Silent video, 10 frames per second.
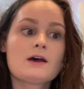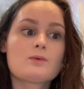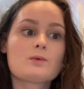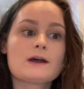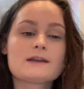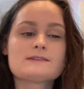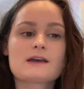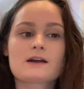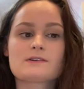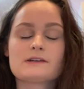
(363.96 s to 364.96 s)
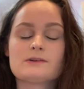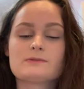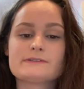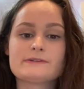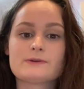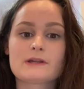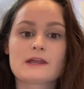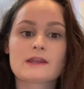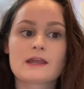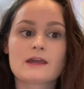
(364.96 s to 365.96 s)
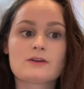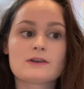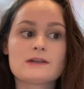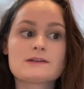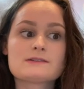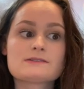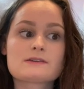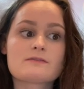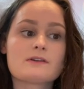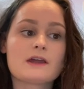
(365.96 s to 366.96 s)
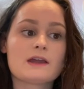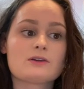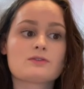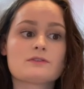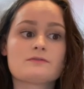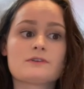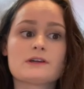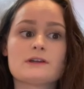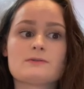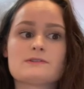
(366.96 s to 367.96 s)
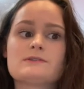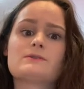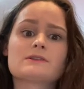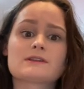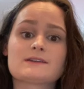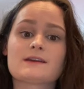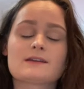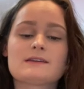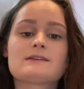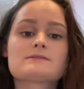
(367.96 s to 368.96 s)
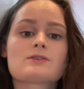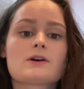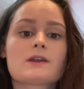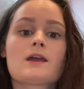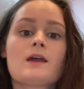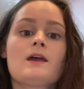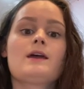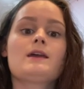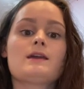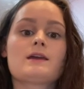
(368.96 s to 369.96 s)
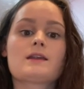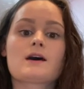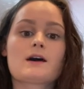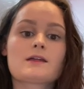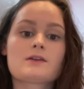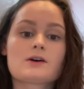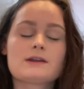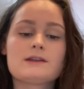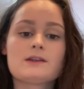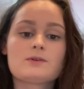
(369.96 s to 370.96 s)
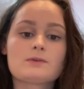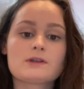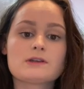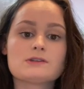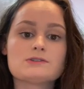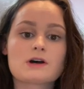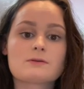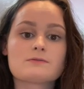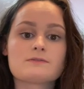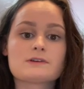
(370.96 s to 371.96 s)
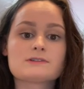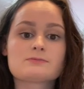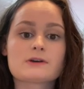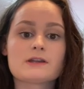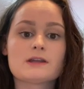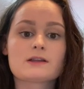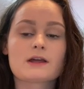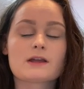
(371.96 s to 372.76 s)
what exactly he was doing in the areas of the ankle and foot he was doing the techniques on. And I thought he did a really good job of explaining